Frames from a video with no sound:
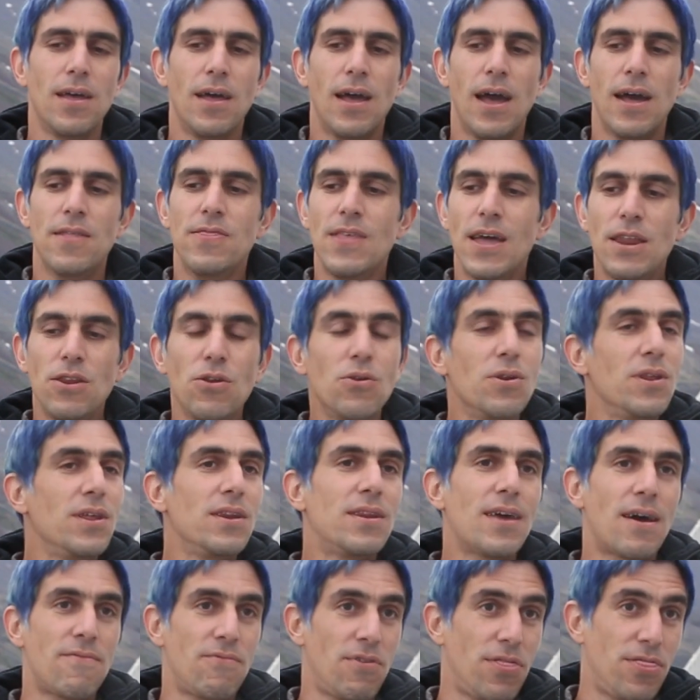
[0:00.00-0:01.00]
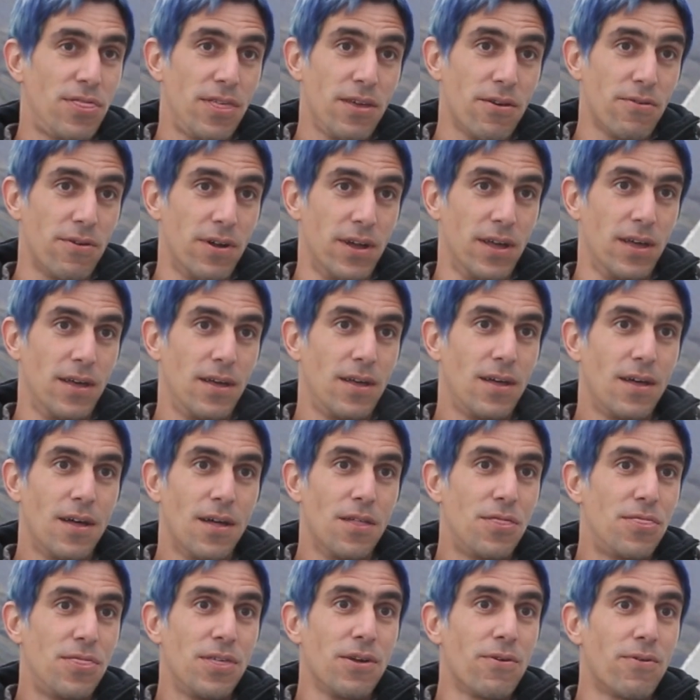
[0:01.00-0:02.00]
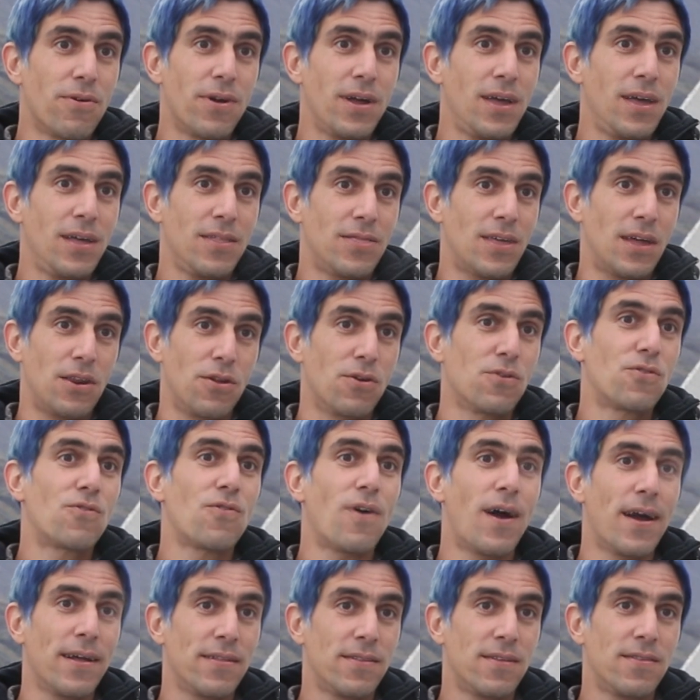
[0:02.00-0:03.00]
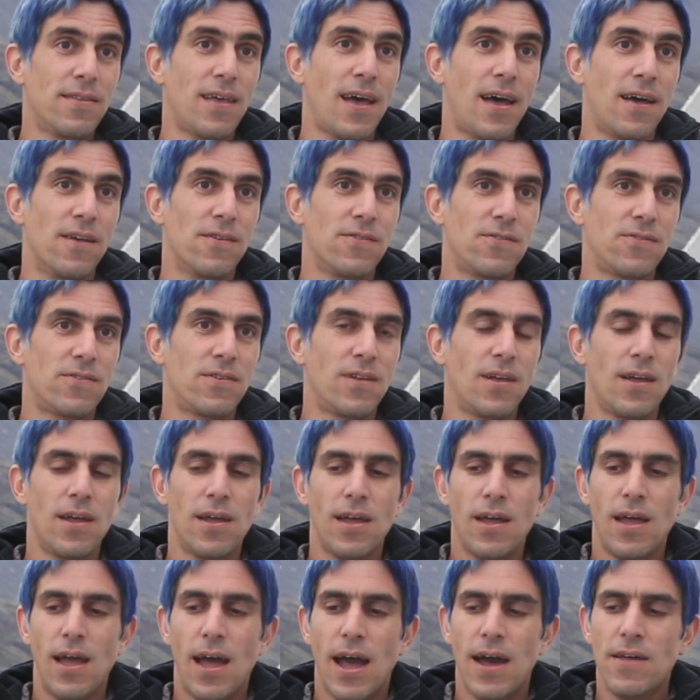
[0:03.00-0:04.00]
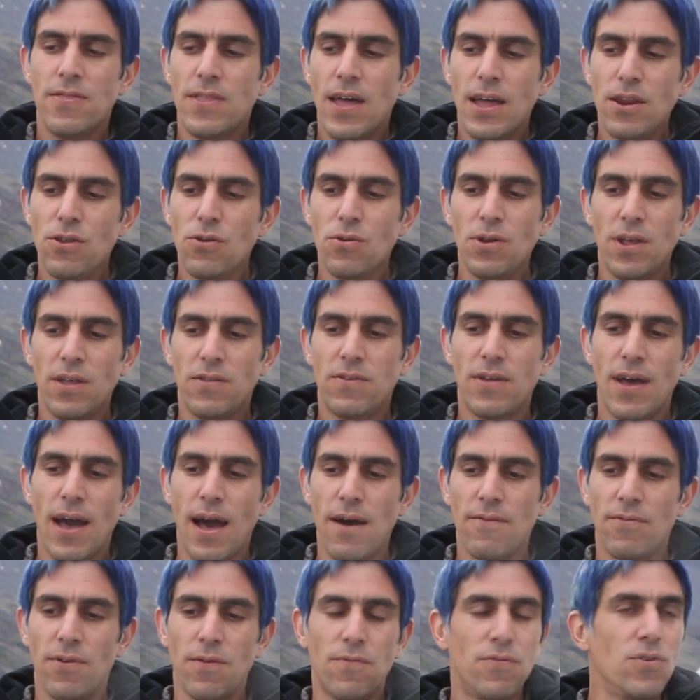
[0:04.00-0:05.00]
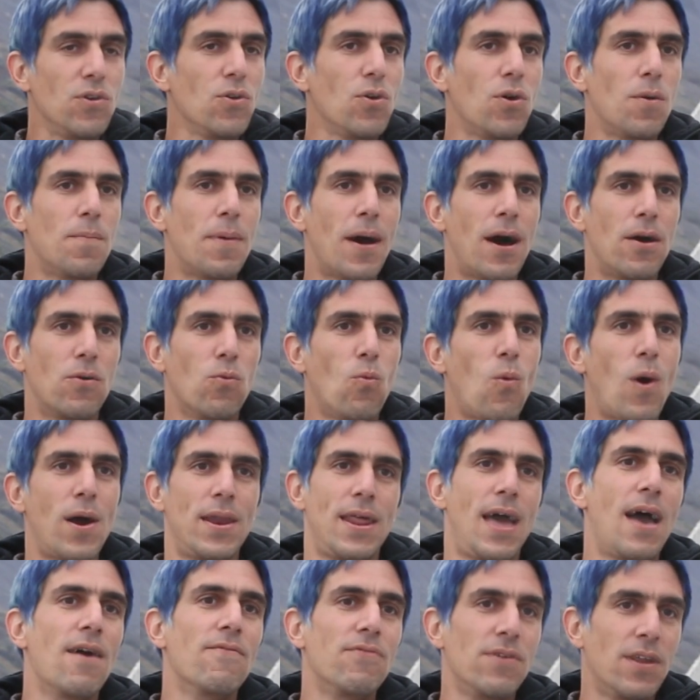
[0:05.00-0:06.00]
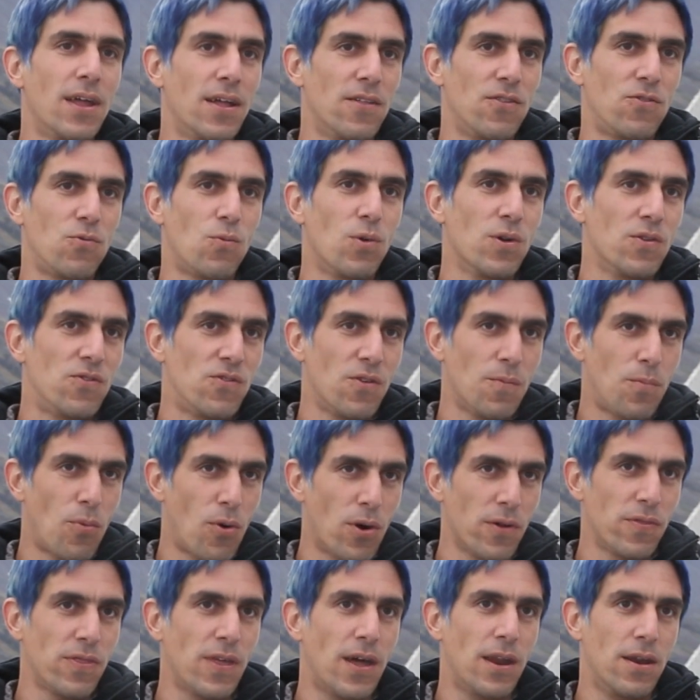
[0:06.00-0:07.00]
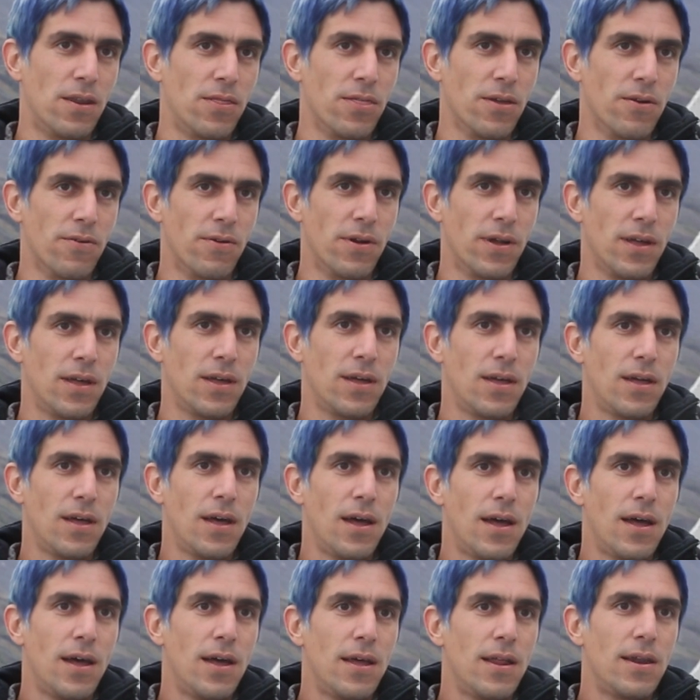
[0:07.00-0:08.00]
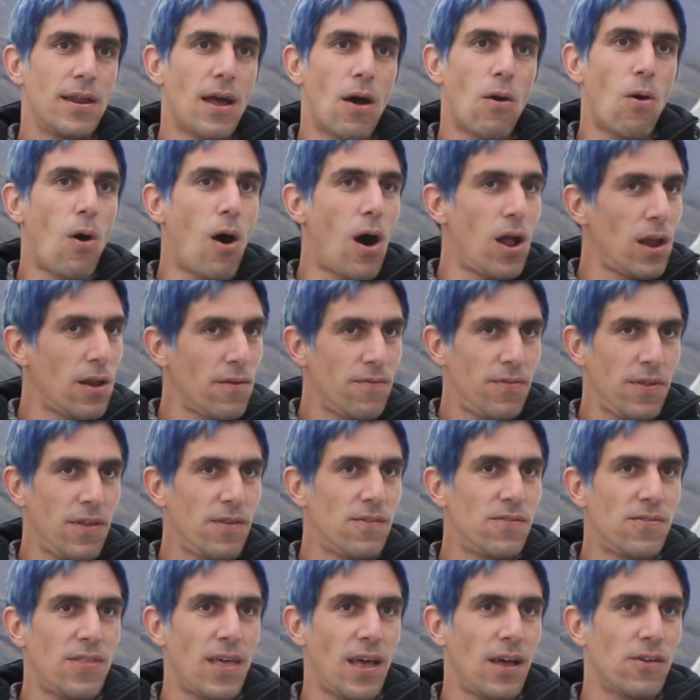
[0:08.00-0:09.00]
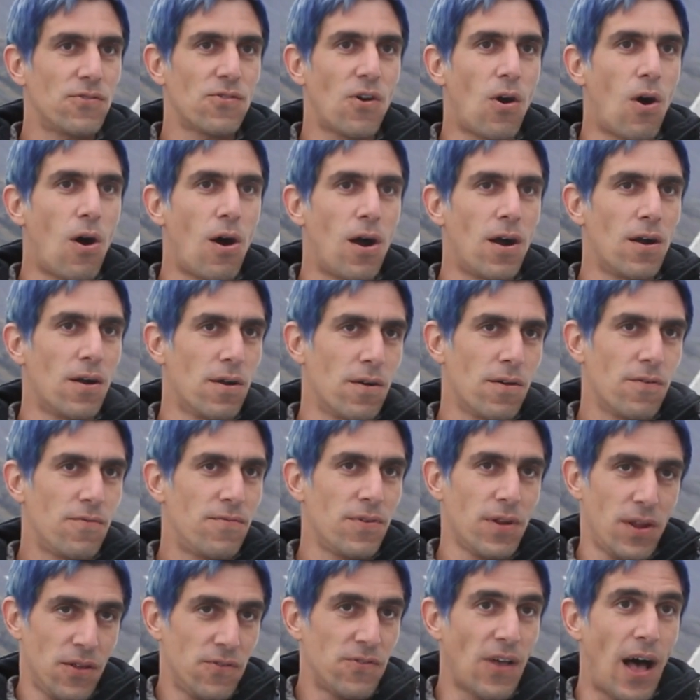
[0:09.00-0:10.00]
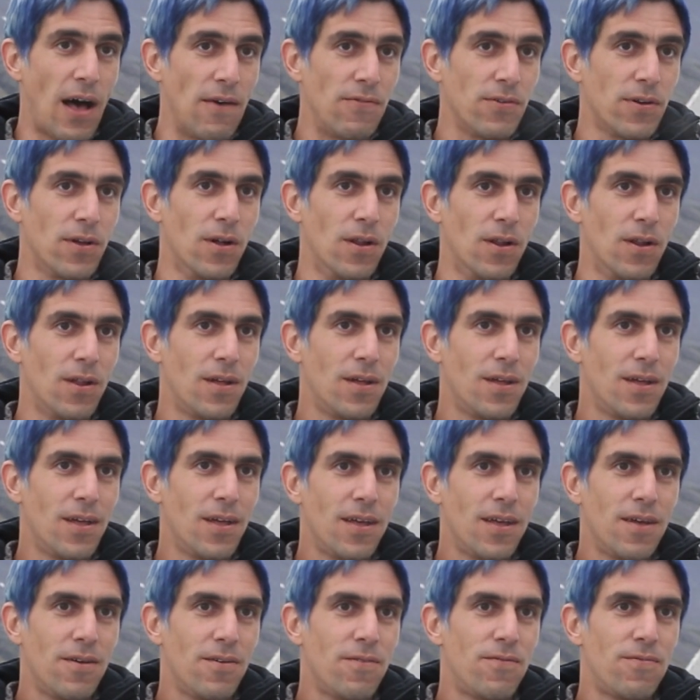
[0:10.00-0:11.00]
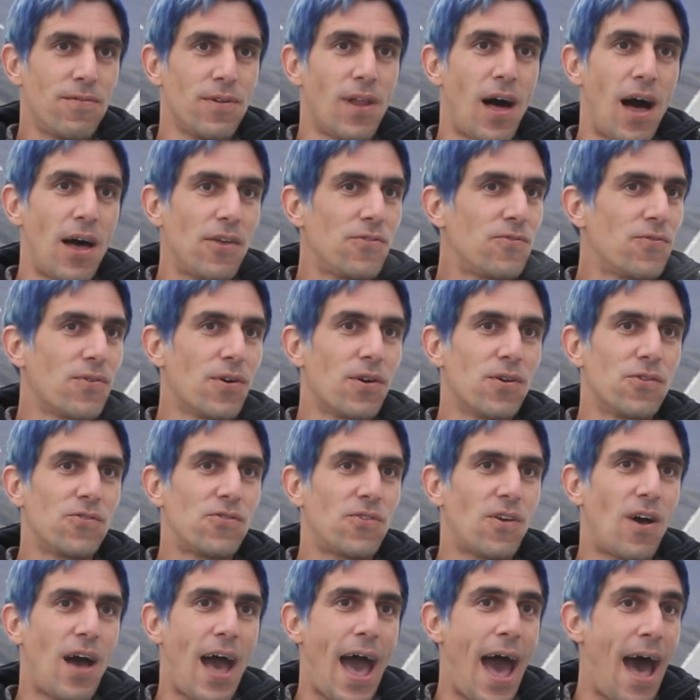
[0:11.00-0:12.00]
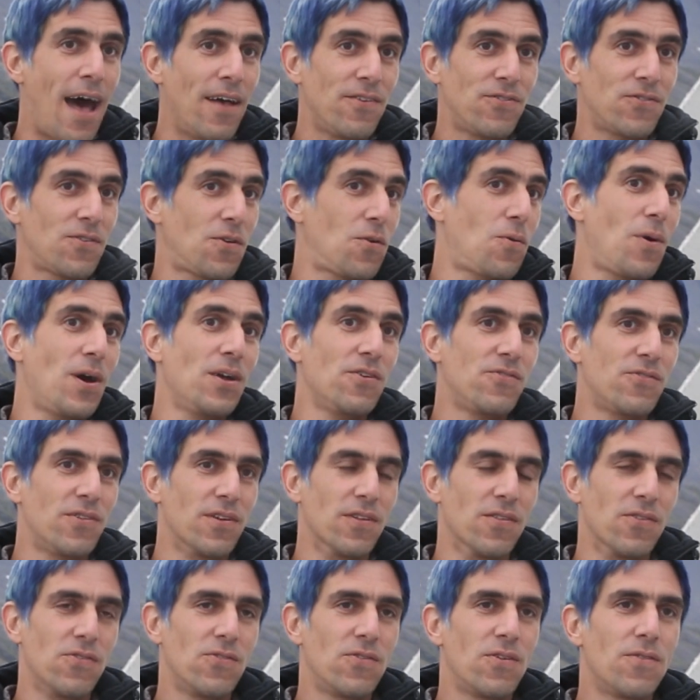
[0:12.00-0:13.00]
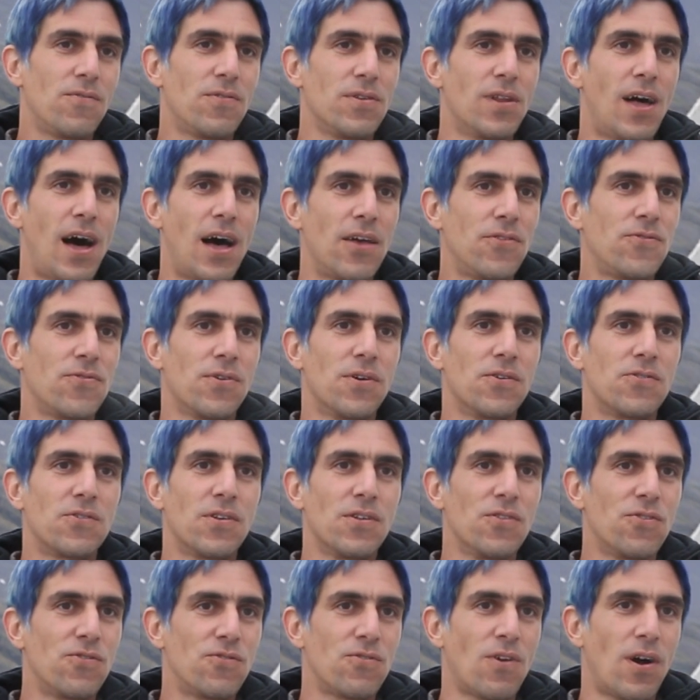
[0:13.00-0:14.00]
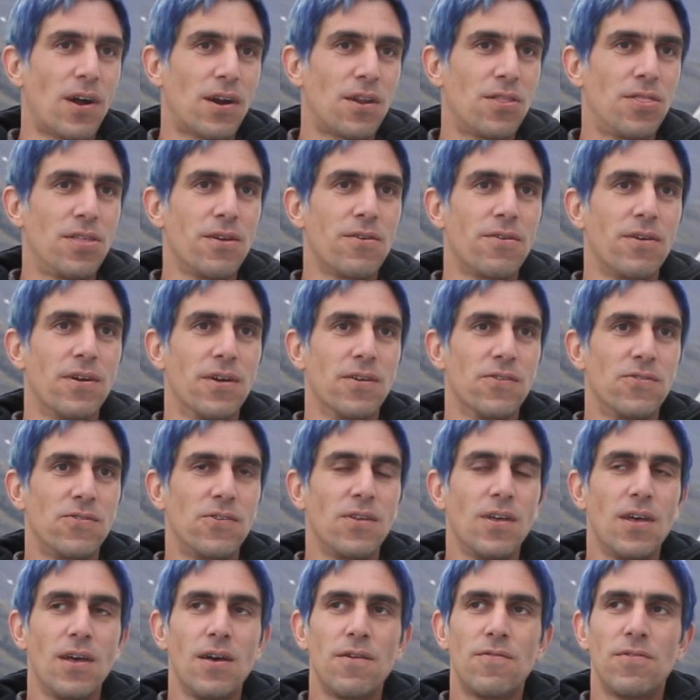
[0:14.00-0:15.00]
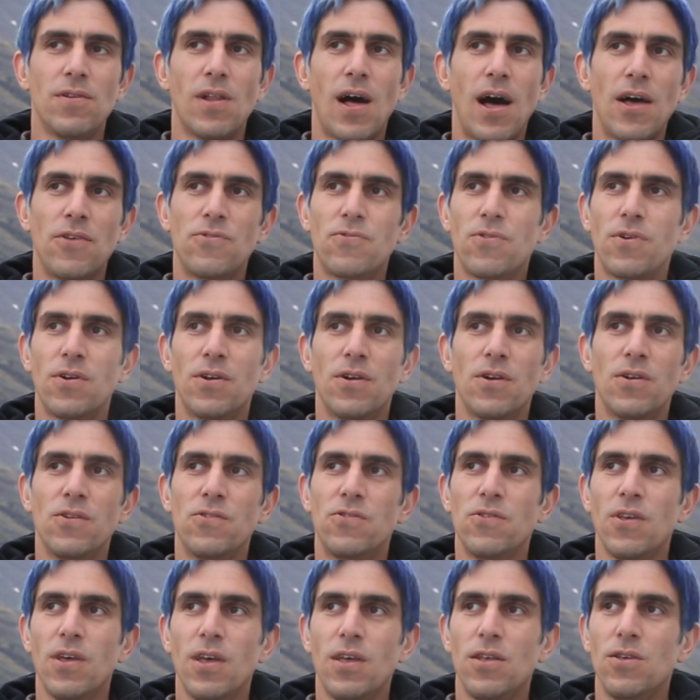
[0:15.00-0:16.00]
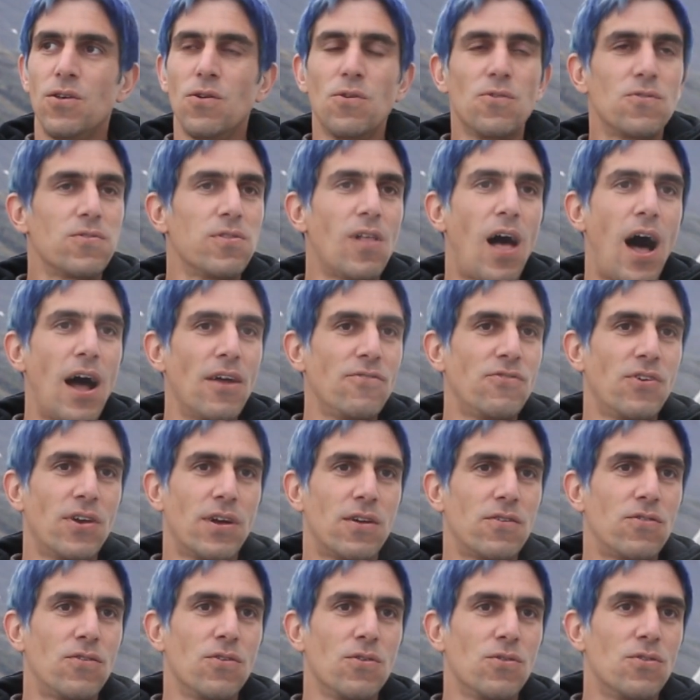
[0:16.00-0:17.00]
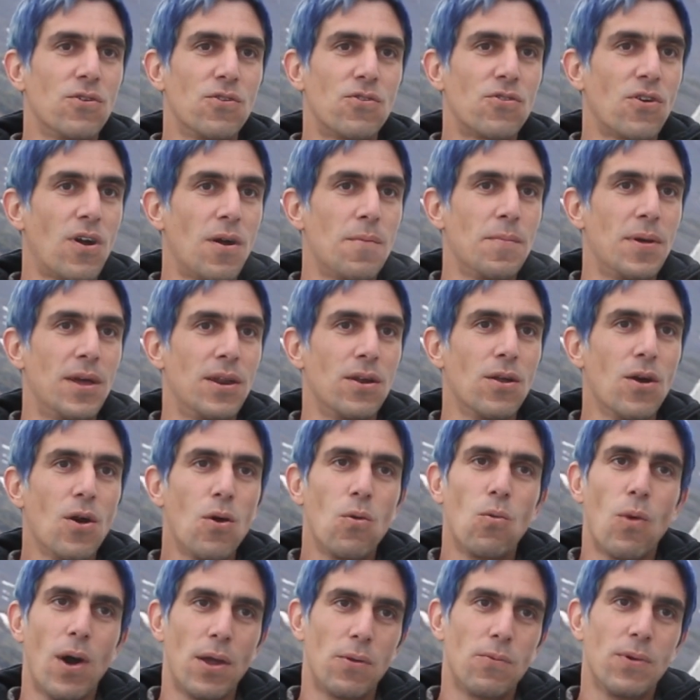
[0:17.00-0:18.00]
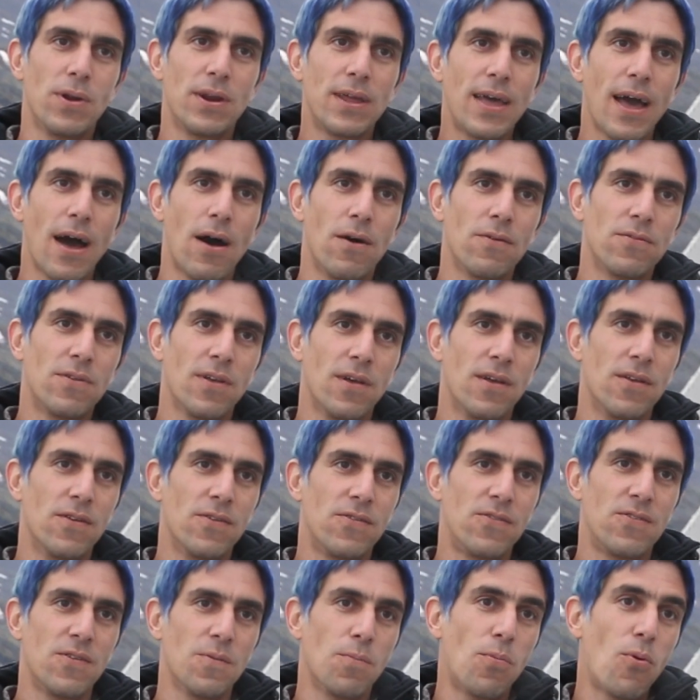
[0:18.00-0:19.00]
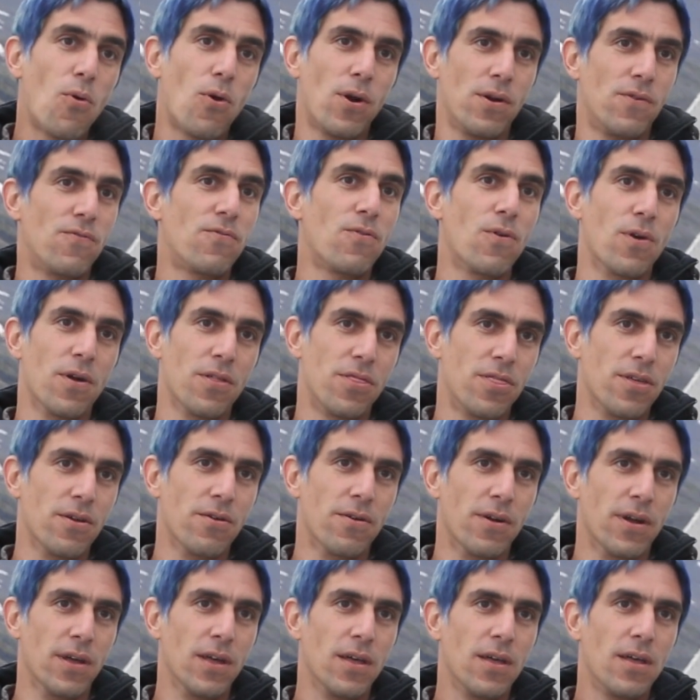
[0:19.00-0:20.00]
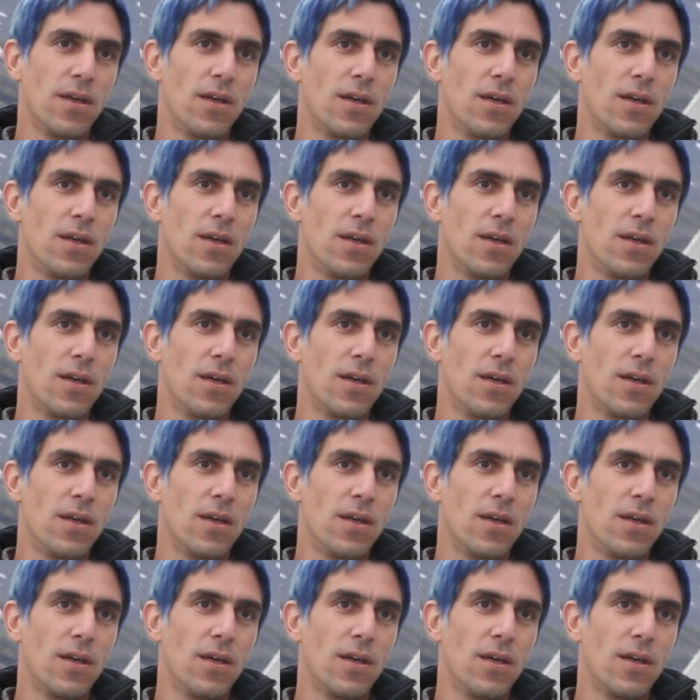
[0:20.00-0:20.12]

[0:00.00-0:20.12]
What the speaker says: And then you need to have a theory that you're trying to test. And then you need to have a view about what evidence would support that theory. Now, all of these things are philosophical. Philosophers ask questions. Philosophers construct theories. Philosophers use logic to determine what would count as support for a theory.